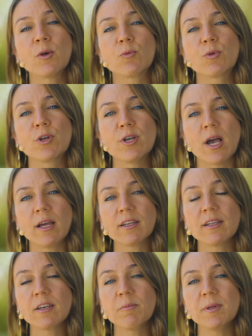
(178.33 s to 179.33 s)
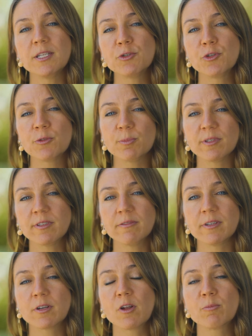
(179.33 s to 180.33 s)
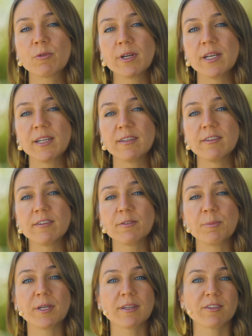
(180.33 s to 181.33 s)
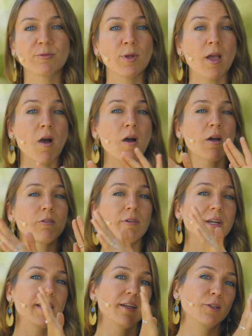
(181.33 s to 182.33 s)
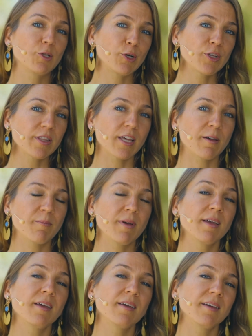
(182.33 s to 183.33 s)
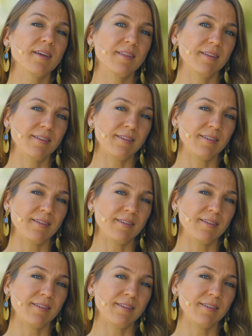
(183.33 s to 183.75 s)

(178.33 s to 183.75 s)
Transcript: We're not going to be too specific on meridians because we already learned them in the